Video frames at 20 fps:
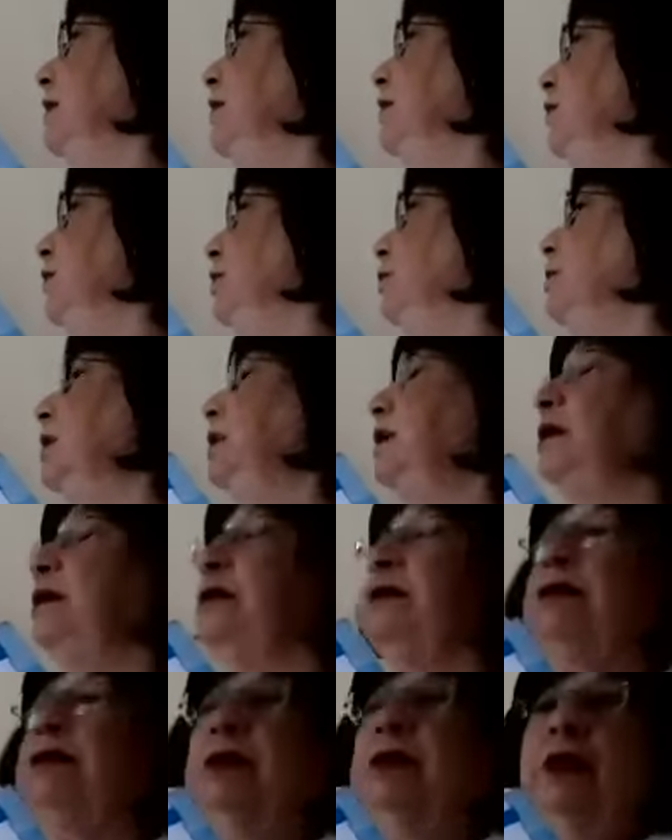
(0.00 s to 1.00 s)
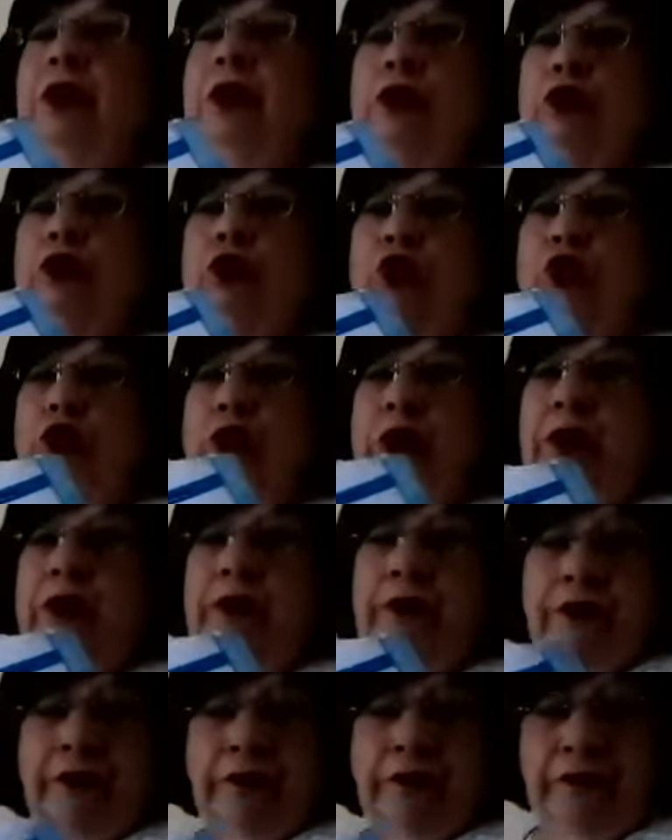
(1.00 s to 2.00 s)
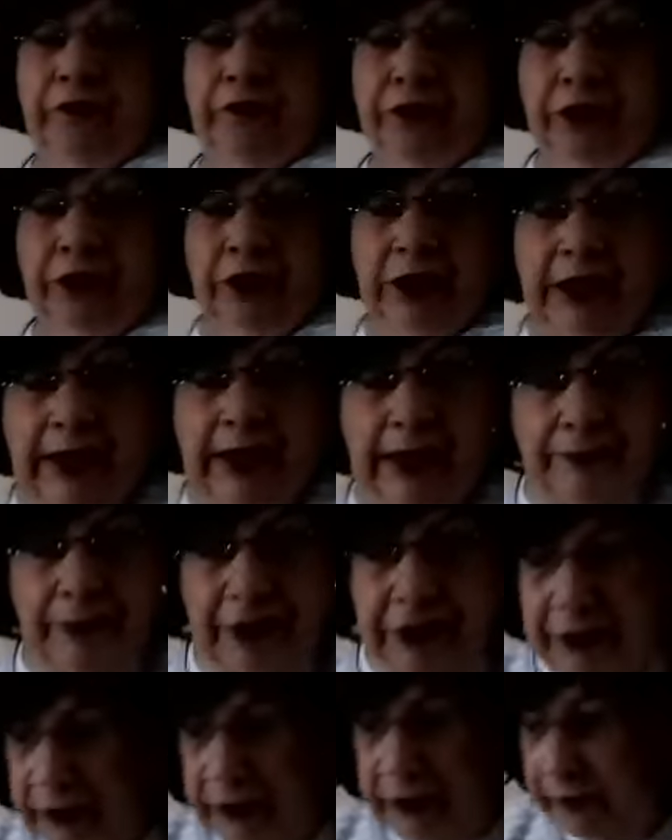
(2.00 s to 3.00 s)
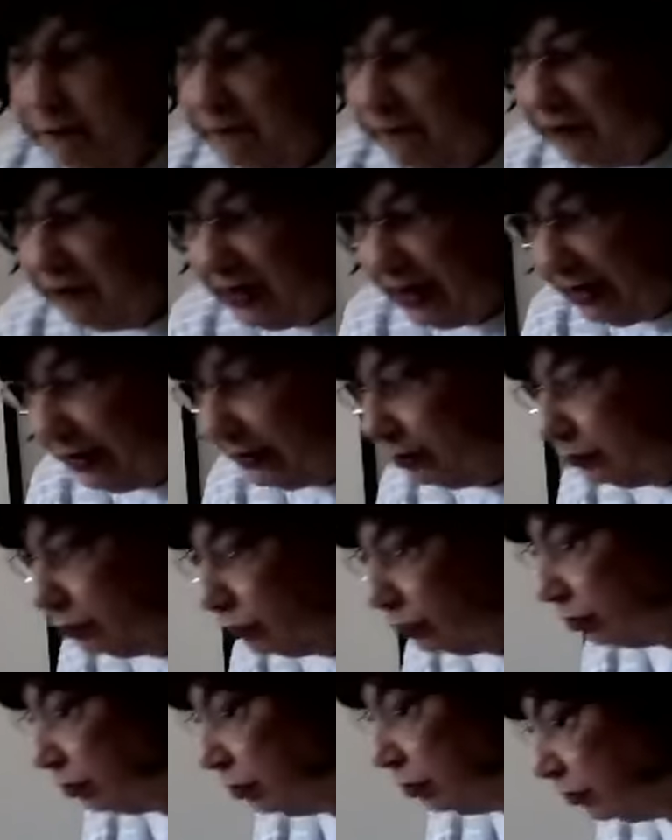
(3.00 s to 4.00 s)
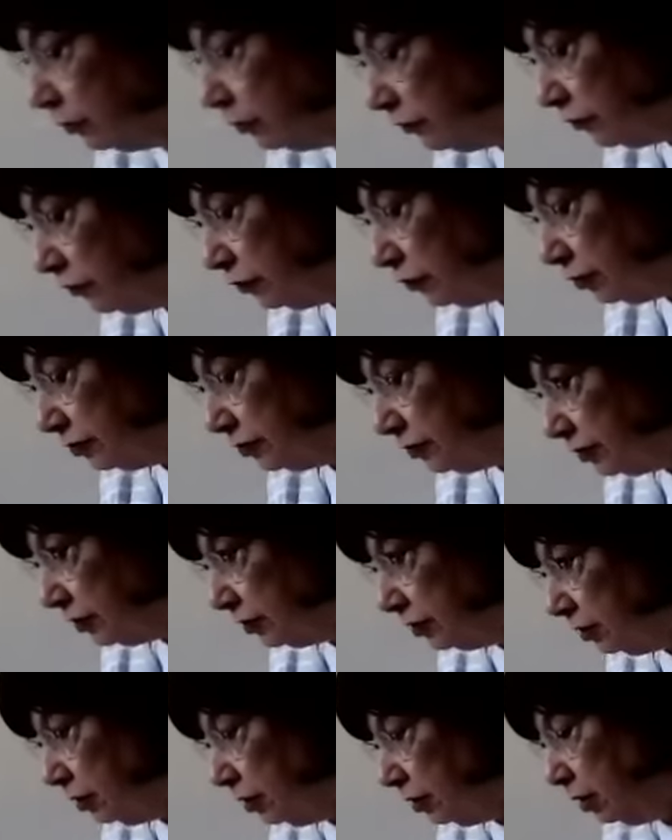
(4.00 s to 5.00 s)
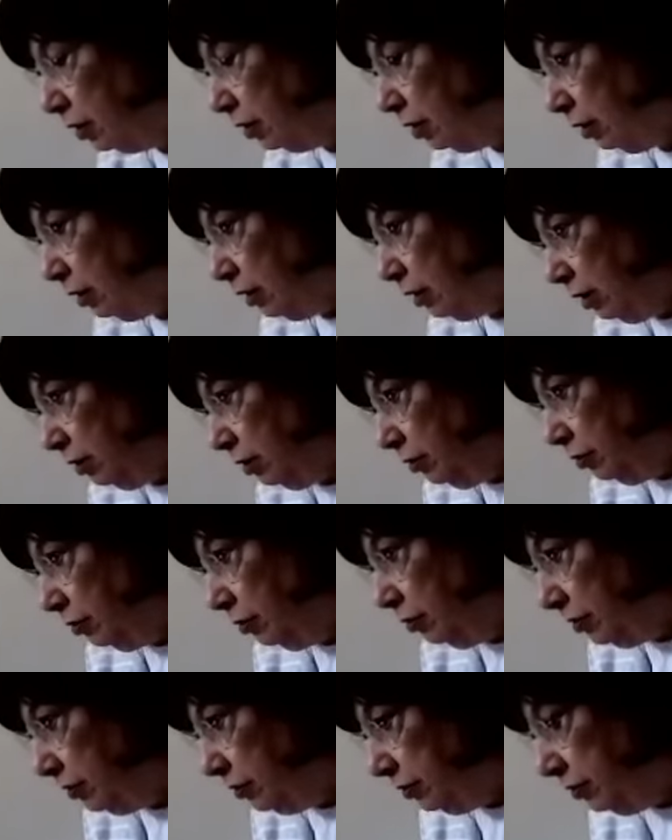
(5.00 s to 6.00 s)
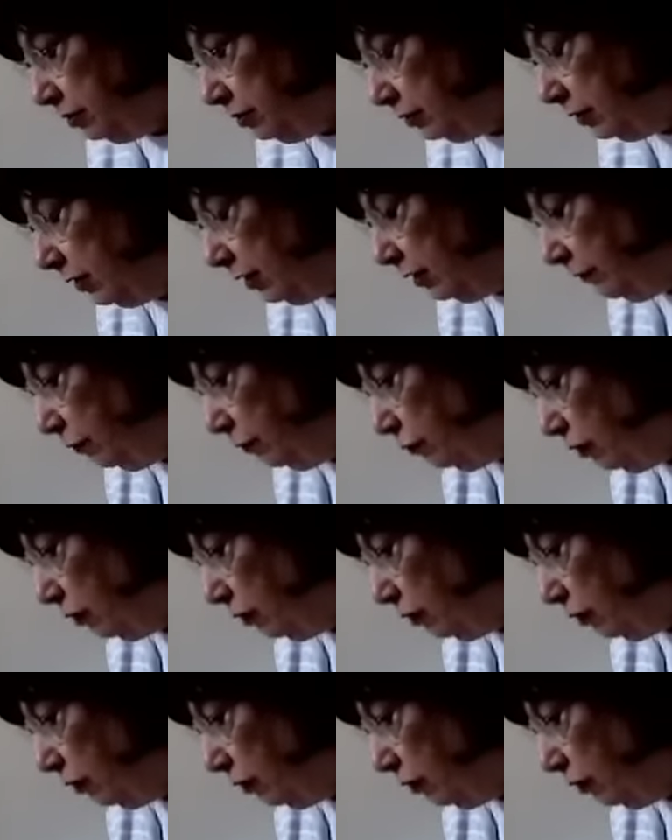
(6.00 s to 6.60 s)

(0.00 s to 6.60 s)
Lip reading: give you a hint. Look for your common factor first. Look to see if you